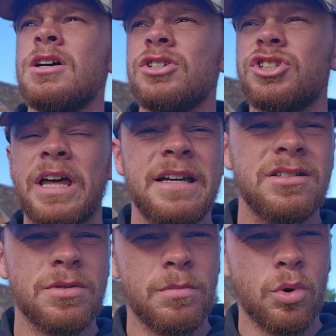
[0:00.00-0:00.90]

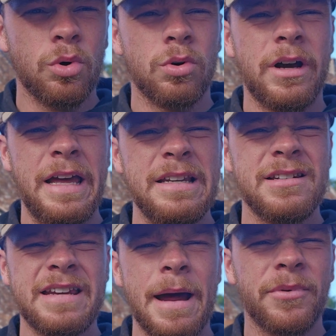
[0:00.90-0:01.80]
stains and more
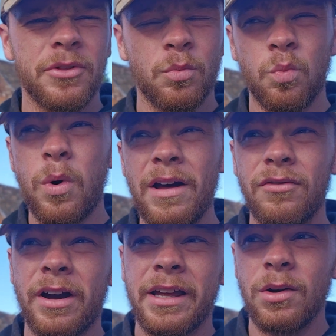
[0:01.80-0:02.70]
in-depth wet
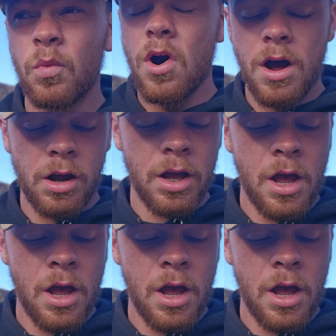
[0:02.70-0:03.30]
vacuum work,